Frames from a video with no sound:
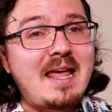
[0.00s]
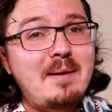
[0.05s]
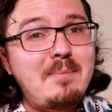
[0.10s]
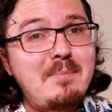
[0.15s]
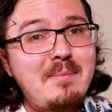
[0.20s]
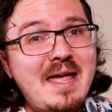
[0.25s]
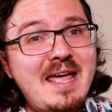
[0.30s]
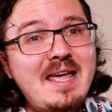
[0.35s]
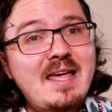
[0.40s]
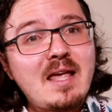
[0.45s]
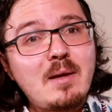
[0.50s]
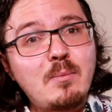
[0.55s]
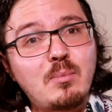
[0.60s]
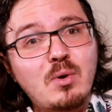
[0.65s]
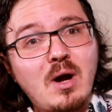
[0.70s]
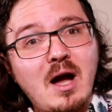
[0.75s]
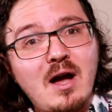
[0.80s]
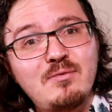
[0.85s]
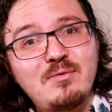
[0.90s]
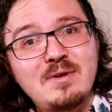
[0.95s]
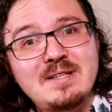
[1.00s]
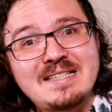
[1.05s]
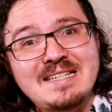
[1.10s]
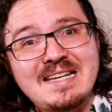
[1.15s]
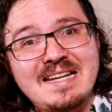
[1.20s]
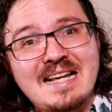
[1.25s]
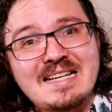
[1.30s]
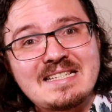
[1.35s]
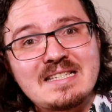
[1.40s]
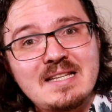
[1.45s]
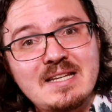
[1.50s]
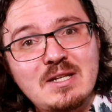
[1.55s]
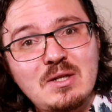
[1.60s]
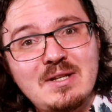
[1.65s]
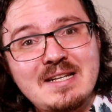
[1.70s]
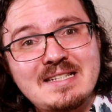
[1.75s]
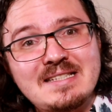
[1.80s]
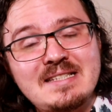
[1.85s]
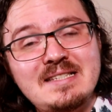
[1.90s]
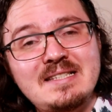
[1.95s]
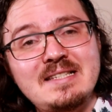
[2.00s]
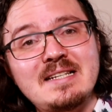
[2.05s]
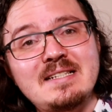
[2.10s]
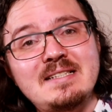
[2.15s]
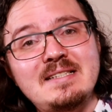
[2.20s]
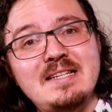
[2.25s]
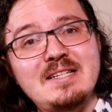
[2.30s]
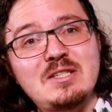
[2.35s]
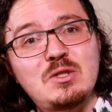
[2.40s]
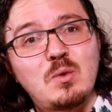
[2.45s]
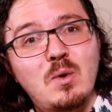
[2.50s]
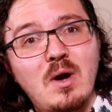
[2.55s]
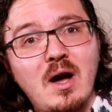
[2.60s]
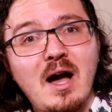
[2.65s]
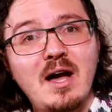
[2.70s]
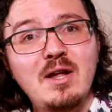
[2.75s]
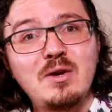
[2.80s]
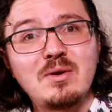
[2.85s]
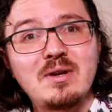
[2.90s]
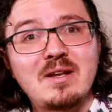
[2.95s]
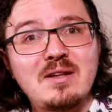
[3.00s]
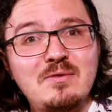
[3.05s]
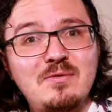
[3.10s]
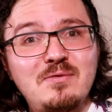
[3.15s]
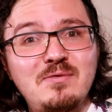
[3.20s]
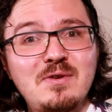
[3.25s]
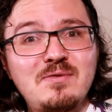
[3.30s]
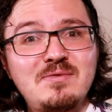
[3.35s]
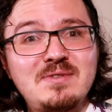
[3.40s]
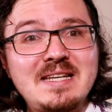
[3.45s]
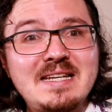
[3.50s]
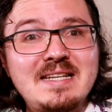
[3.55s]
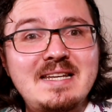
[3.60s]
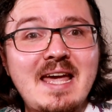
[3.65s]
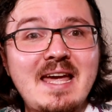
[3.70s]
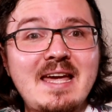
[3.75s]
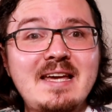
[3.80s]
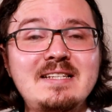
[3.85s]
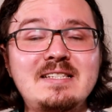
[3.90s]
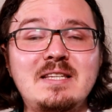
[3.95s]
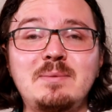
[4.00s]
and making profits in as little as 60 to 150 days,